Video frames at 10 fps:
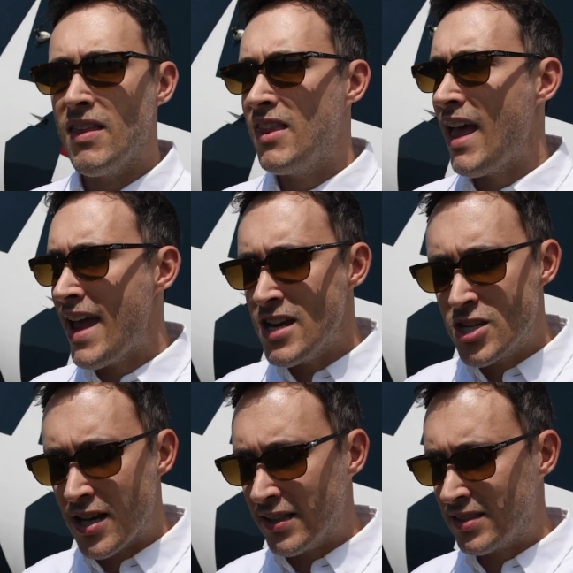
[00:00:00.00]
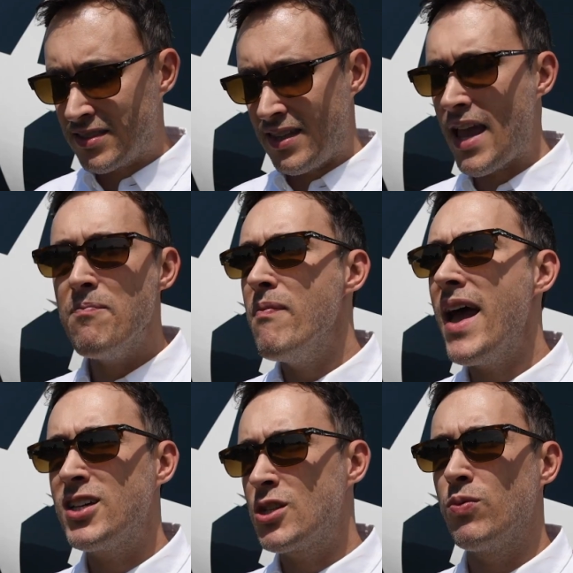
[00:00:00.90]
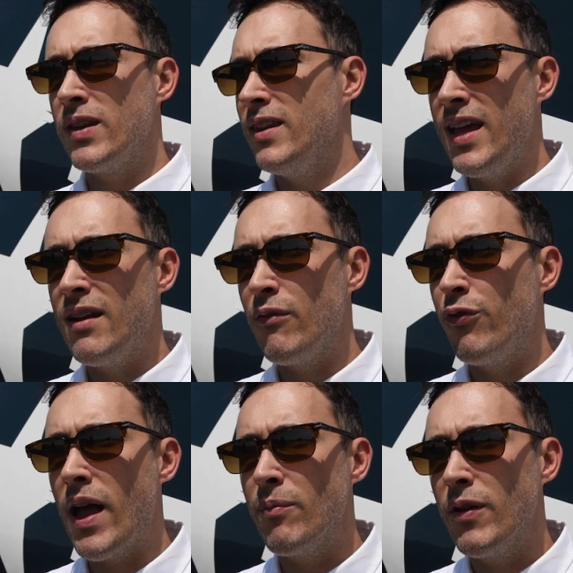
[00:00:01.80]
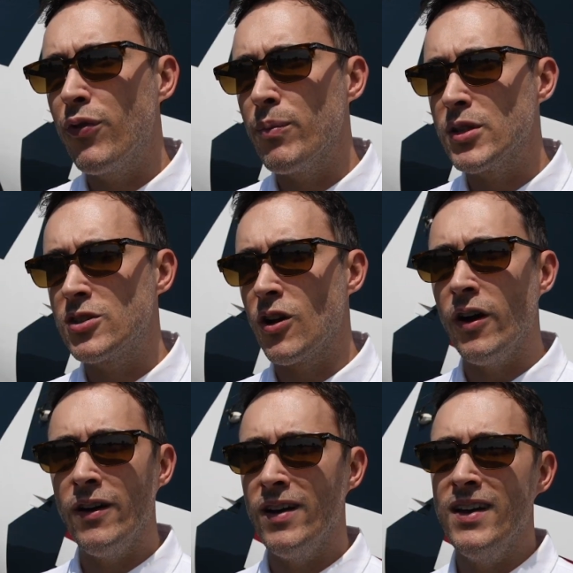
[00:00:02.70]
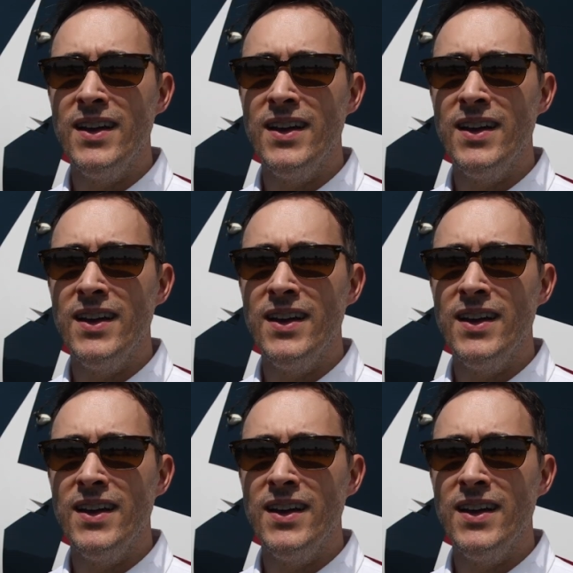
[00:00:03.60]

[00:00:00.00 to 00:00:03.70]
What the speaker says: They meshed with the Hinton family from the start.